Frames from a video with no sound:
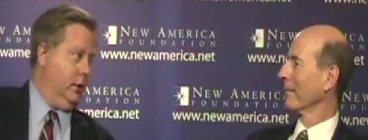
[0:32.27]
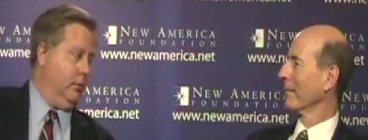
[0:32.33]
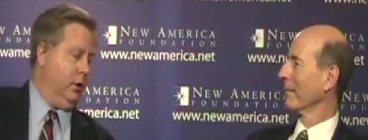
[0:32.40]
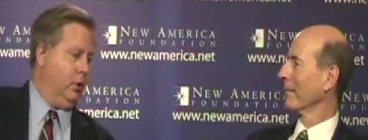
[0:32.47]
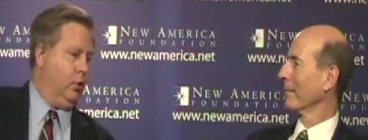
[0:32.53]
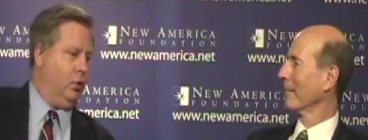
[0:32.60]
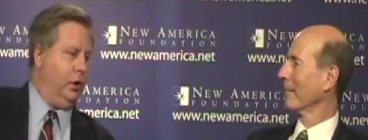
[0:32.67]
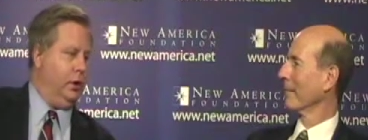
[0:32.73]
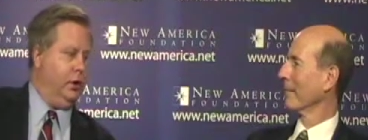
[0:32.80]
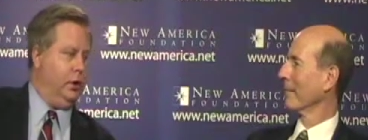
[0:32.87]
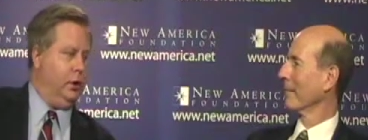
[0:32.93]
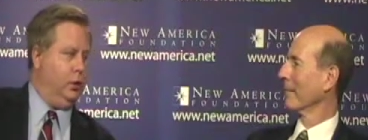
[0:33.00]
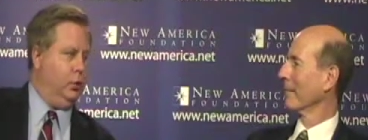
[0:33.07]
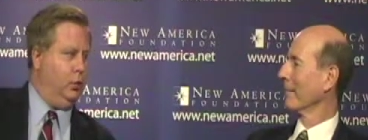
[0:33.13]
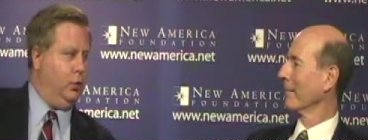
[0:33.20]
Speaker 1: but according to
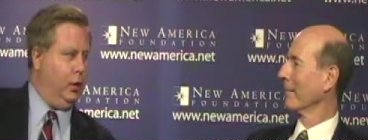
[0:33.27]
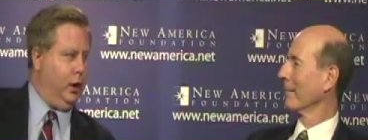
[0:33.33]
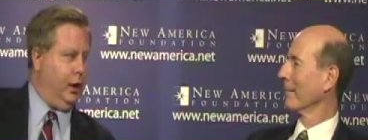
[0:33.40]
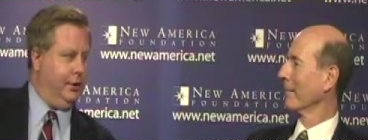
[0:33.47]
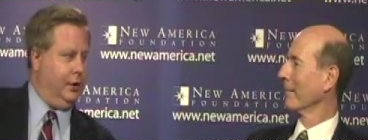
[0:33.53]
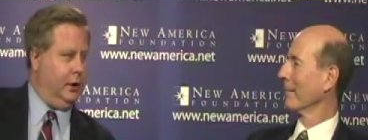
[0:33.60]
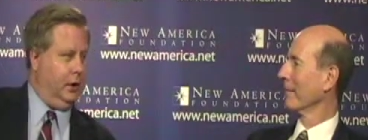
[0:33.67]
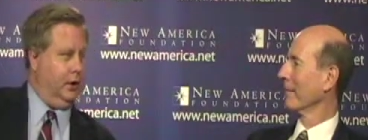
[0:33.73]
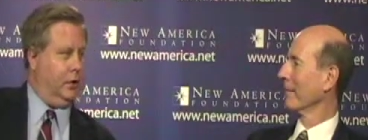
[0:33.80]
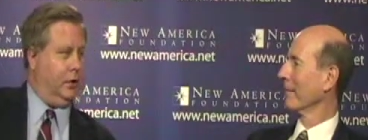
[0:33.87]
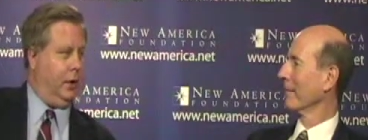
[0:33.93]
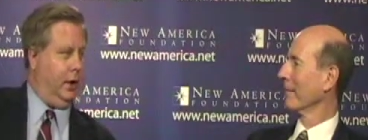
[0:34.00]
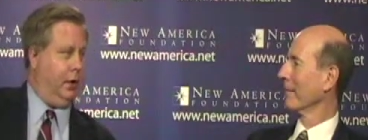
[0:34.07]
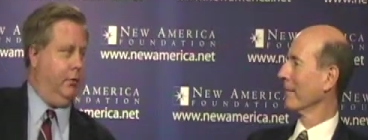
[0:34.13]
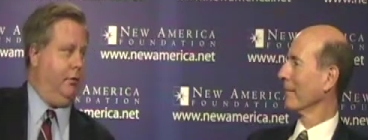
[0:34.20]
you, were not the
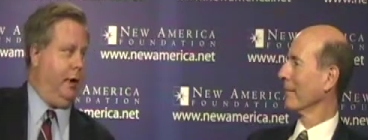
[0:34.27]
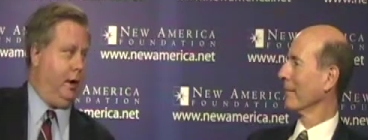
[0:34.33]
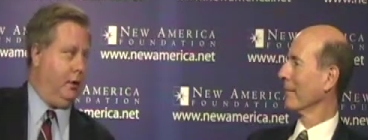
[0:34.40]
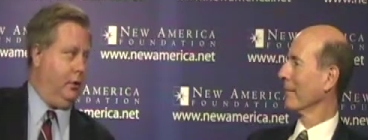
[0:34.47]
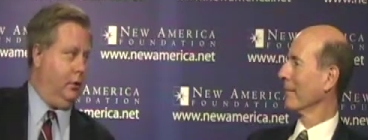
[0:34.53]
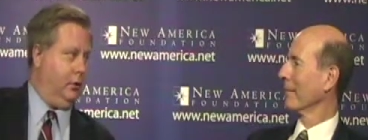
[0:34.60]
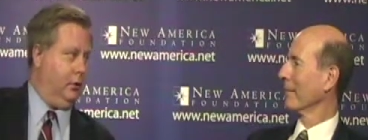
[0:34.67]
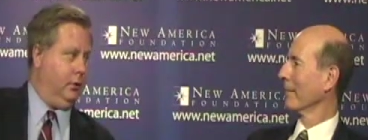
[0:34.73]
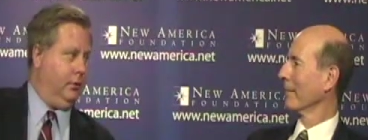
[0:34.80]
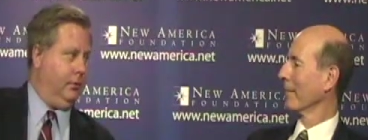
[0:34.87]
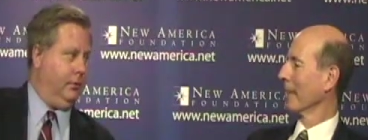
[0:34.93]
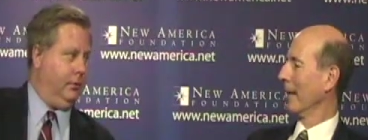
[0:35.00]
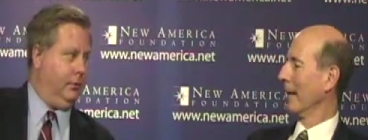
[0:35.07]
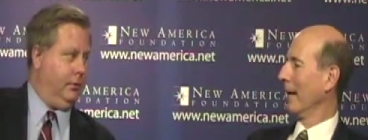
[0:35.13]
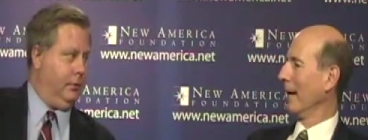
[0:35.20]
underlying factors.
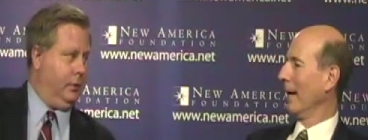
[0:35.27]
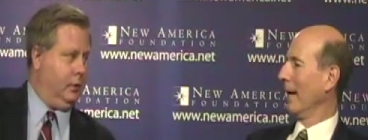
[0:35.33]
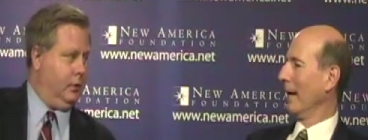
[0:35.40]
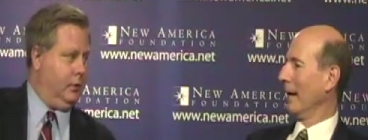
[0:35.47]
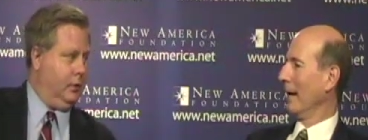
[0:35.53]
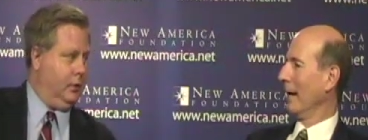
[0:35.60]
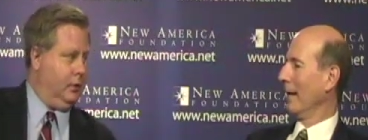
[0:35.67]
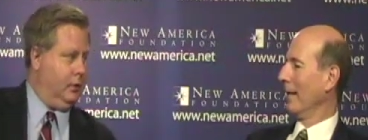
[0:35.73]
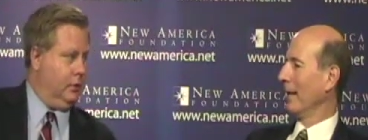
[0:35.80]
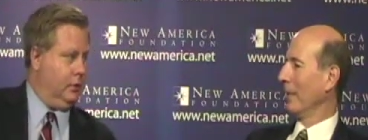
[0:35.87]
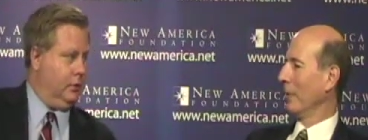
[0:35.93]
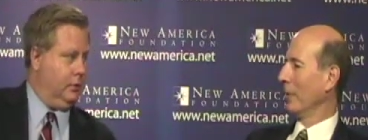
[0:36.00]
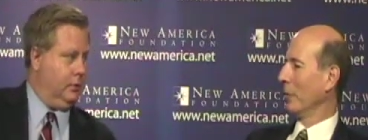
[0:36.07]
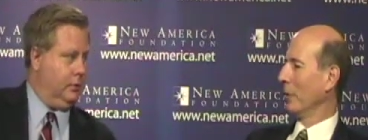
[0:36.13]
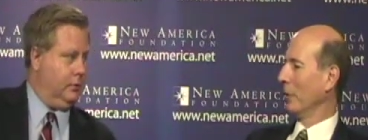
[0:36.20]
Speaker 2: Uh,
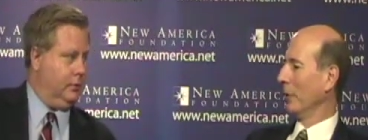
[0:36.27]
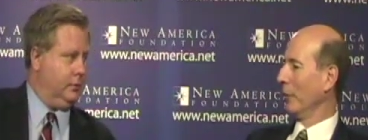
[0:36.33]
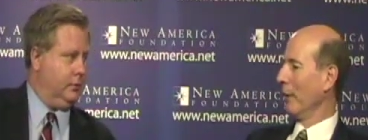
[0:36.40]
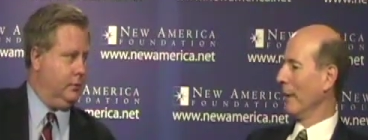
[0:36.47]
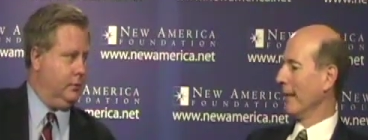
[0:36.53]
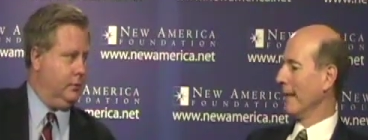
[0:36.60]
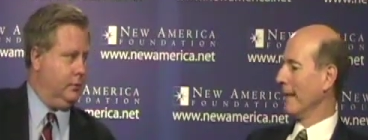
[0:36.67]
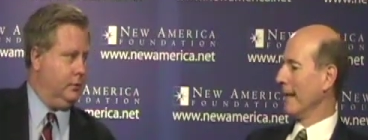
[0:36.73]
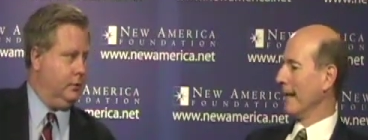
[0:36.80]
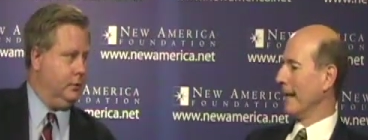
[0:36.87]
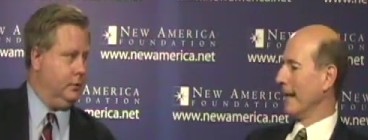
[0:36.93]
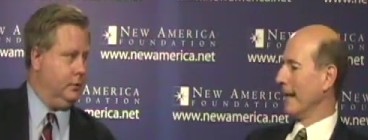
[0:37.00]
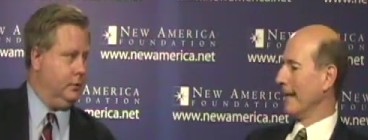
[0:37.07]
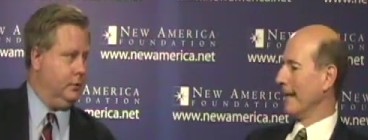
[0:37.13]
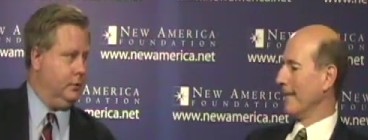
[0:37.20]
that's absolutely right.
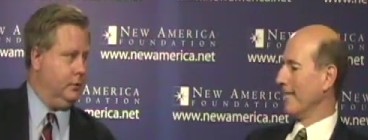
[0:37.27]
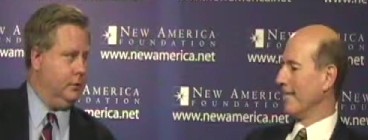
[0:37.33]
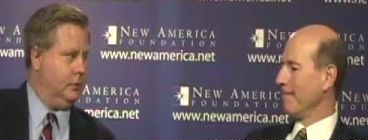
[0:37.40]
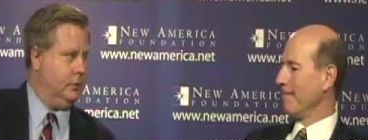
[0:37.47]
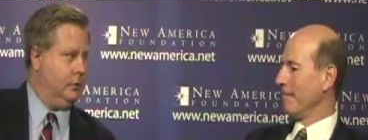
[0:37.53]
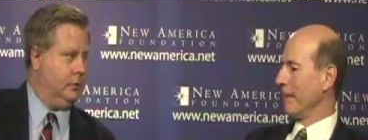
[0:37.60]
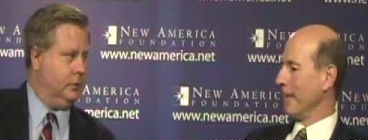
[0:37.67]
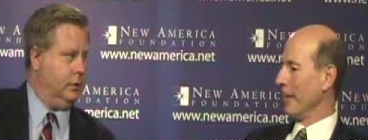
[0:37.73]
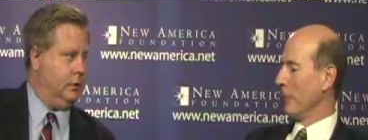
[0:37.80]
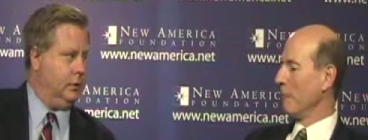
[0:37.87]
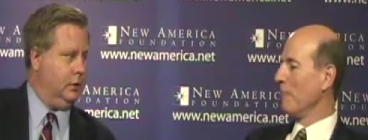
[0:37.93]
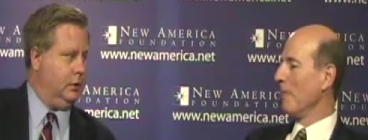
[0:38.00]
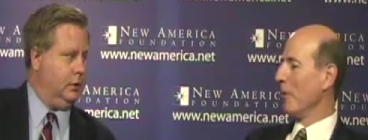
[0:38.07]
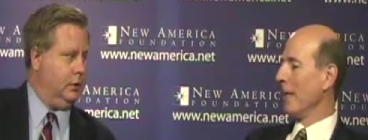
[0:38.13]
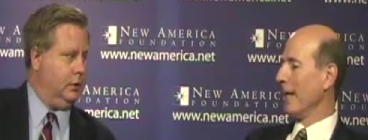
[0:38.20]
Um, it's
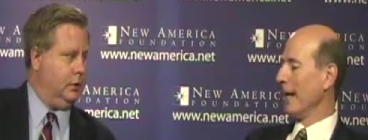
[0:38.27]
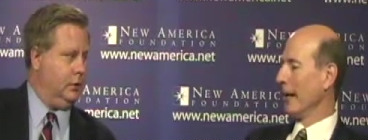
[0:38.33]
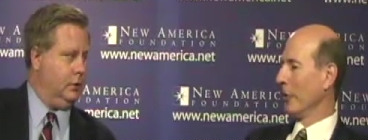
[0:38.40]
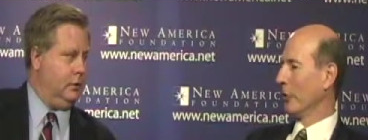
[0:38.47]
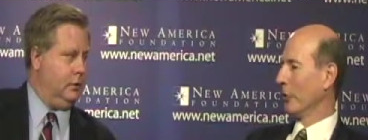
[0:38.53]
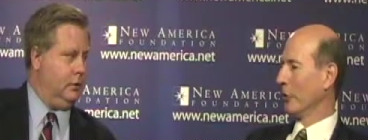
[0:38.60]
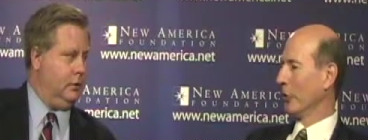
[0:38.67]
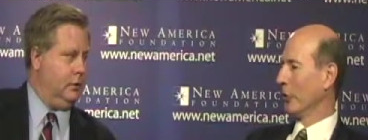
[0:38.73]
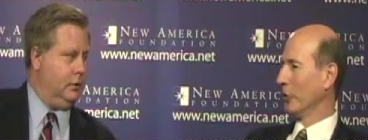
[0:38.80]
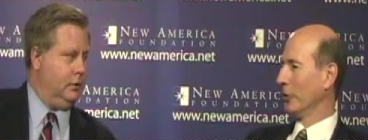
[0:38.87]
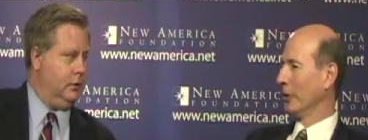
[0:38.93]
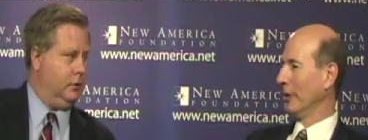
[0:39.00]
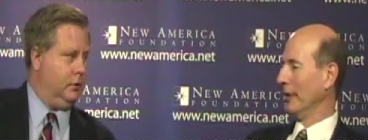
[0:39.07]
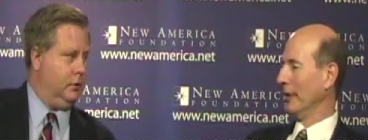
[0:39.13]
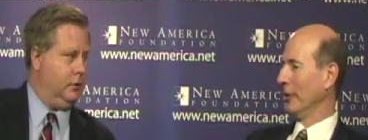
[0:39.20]
very natural to
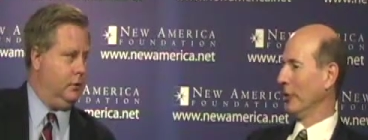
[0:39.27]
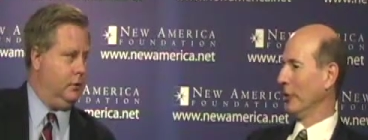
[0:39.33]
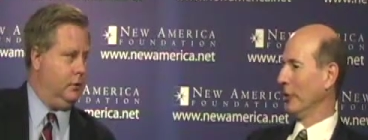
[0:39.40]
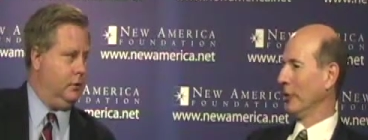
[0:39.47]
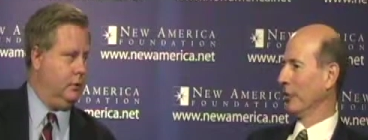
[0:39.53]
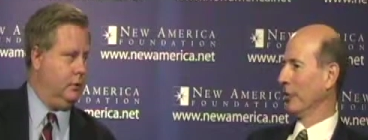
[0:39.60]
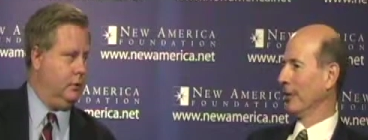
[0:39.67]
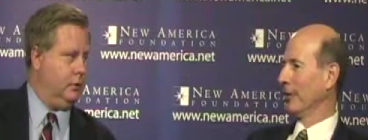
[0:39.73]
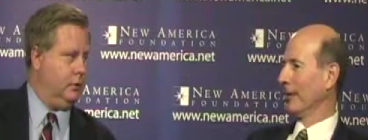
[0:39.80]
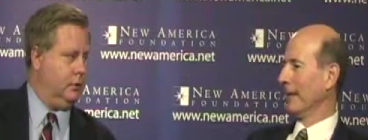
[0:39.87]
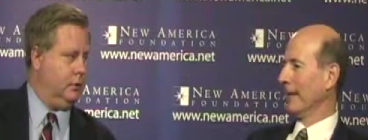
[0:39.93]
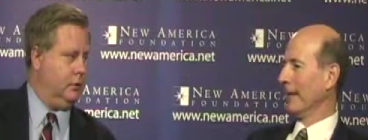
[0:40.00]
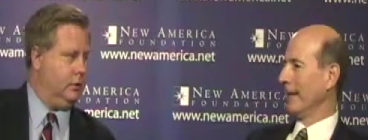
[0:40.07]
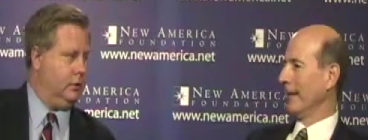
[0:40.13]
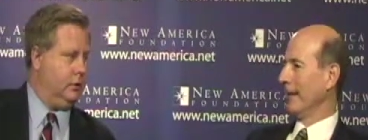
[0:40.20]
see this
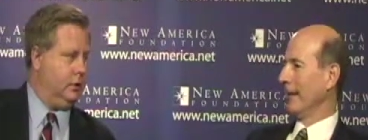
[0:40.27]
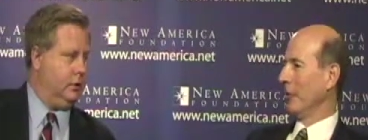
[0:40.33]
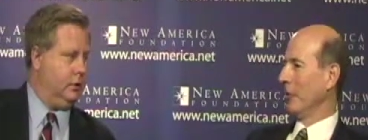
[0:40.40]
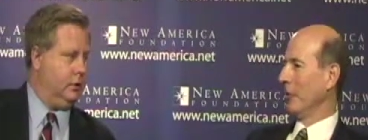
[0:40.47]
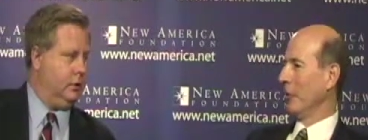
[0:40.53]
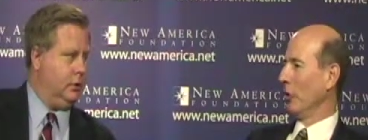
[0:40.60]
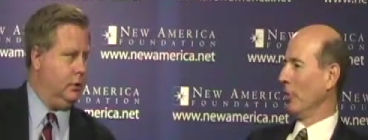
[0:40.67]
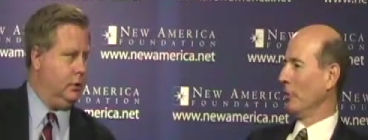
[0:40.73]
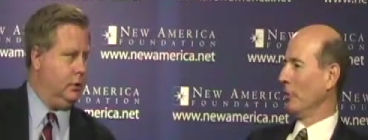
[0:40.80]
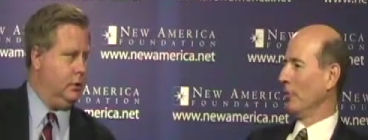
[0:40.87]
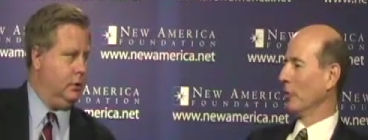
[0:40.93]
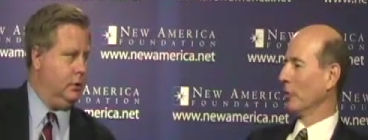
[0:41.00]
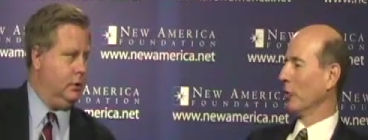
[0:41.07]
in terms of a